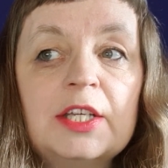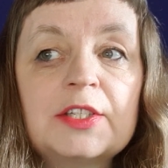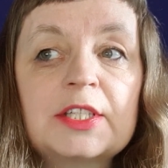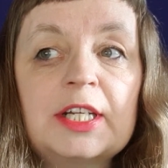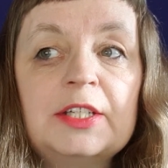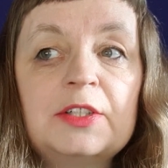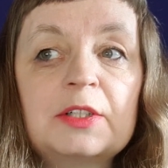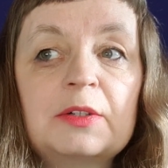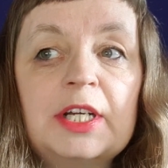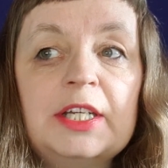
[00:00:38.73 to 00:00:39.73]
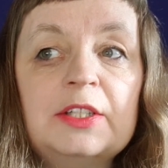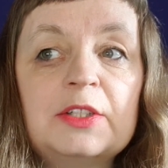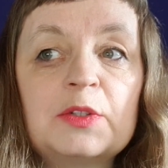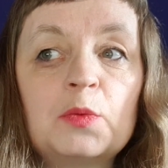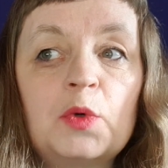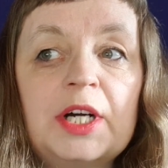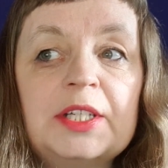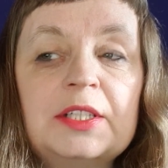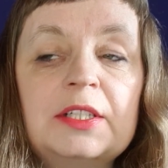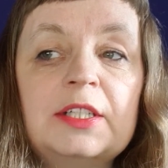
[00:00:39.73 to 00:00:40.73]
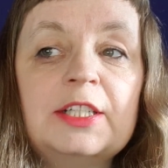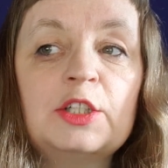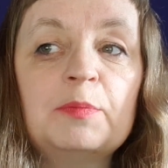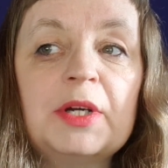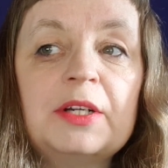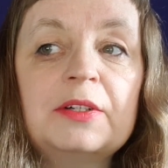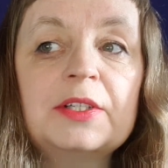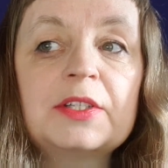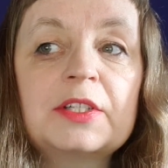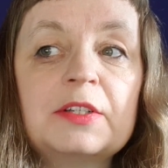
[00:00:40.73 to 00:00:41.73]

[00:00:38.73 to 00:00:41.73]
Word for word: Slender grains widen into berries,